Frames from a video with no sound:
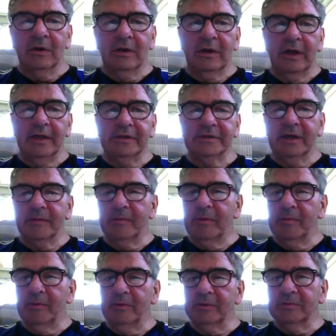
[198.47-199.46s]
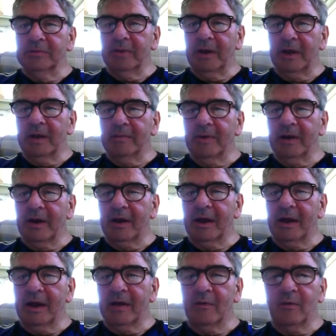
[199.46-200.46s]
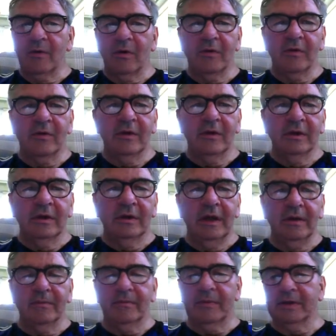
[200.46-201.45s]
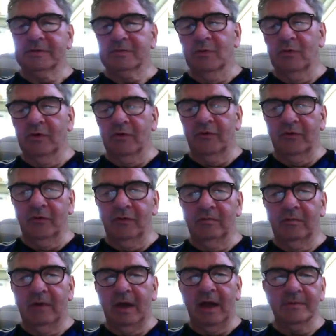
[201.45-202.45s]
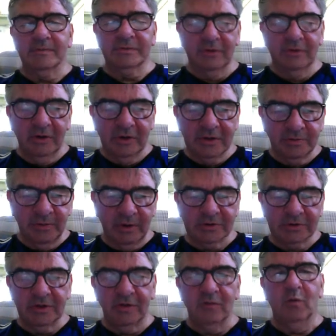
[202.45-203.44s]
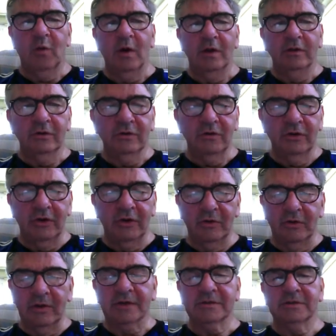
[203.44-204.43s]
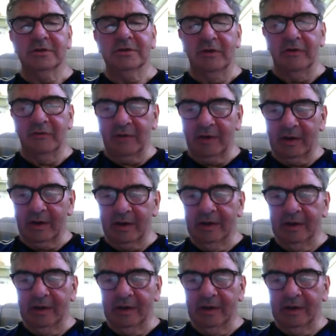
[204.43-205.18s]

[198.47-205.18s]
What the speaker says: Each time you've multiplied by I1. Yep, that's wonderful. Absolutely spot on. Well done you, that's terrific.